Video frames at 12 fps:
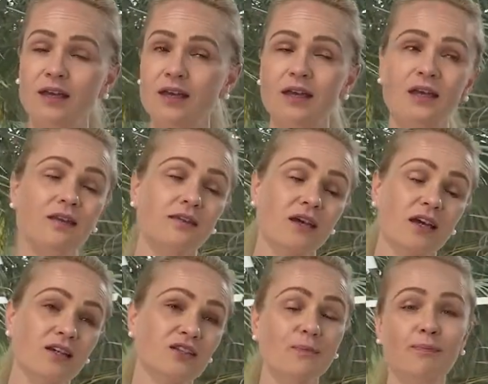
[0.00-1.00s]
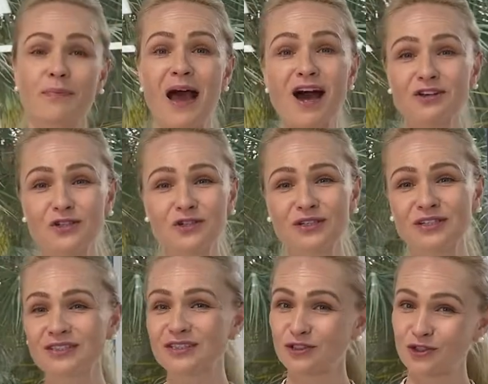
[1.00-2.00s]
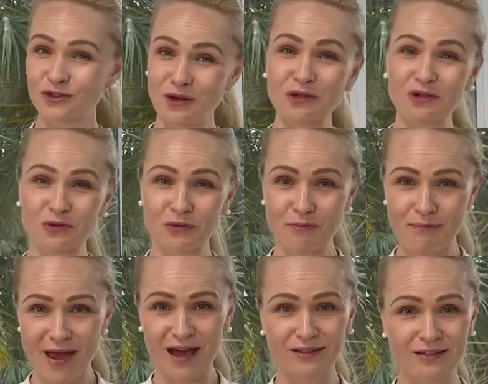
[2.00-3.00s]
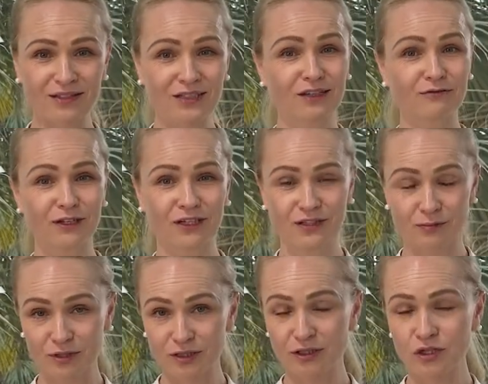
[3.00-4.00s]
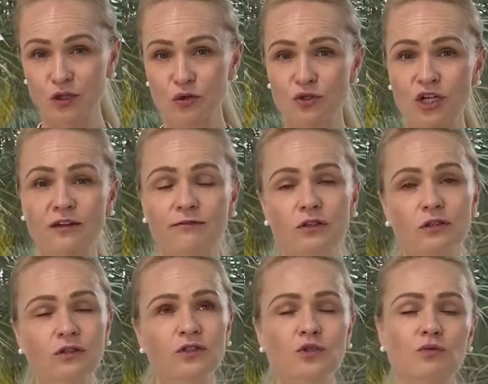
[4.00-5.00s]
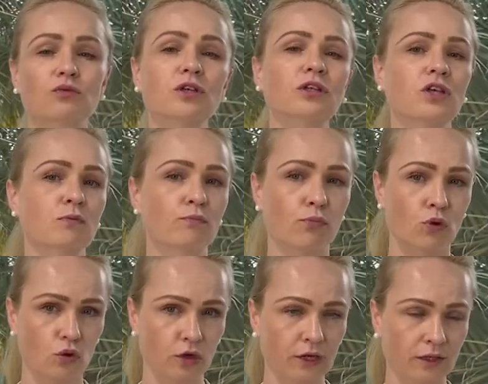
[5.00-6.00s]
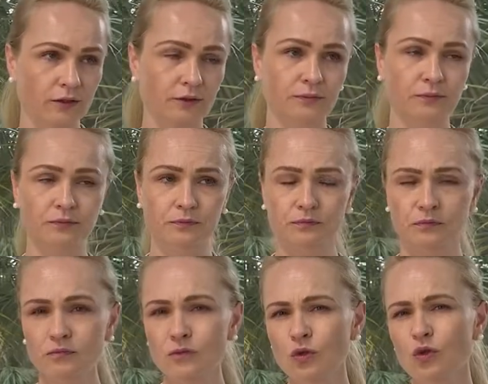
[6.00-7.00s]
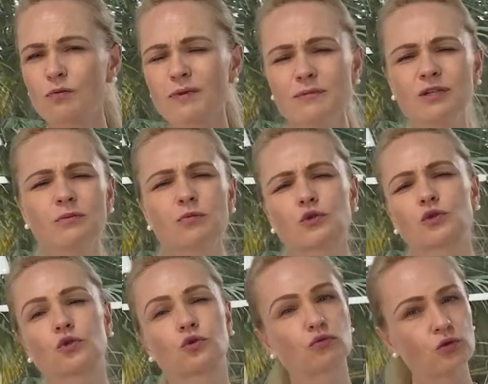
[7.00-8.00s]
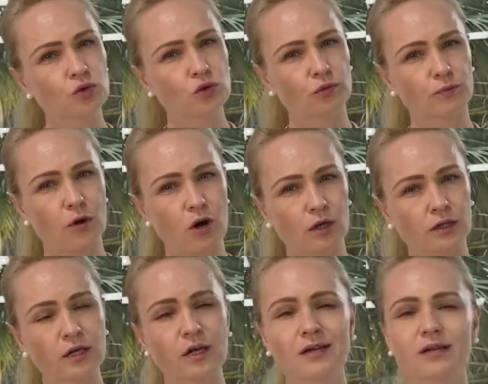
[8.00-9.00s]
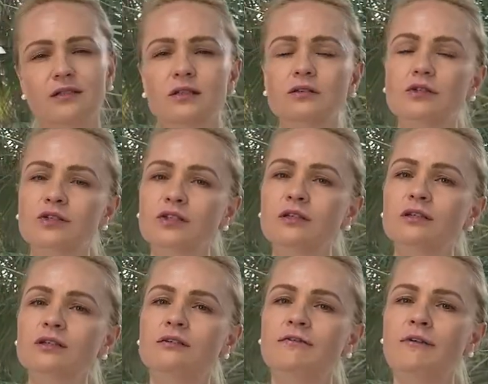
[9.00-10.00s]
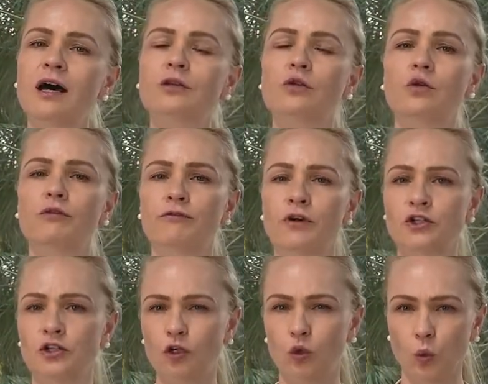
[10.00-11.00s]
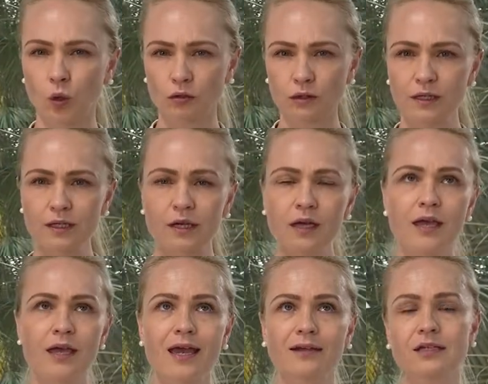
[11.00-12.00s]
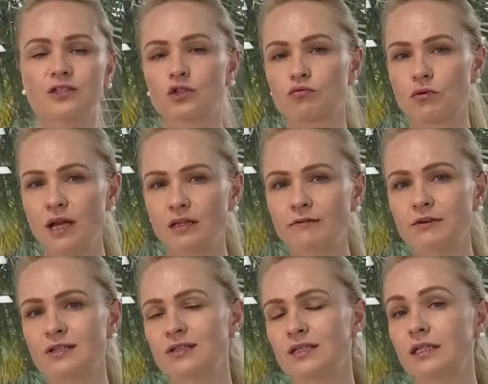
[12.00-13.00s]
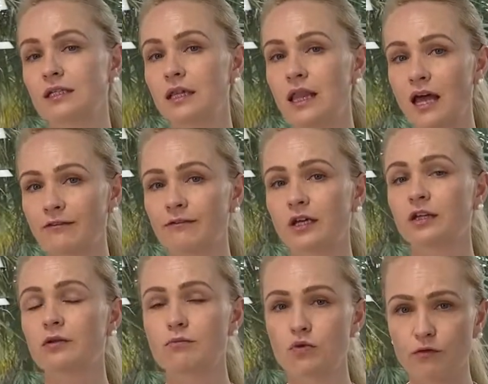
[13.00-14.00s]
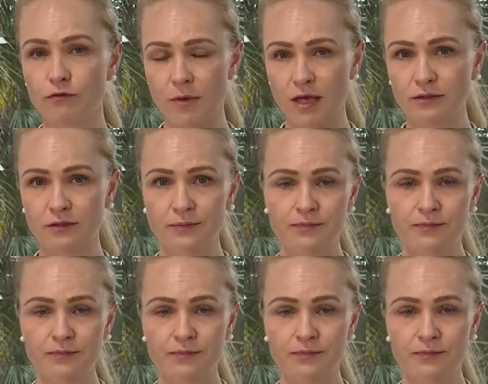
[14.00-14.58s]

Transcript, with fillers: And as a passionate structural balance and flexibility coach, I feel it's really important. Or maybe the most crucial part is understanding the value of fascia quality and its relevance in life and movement.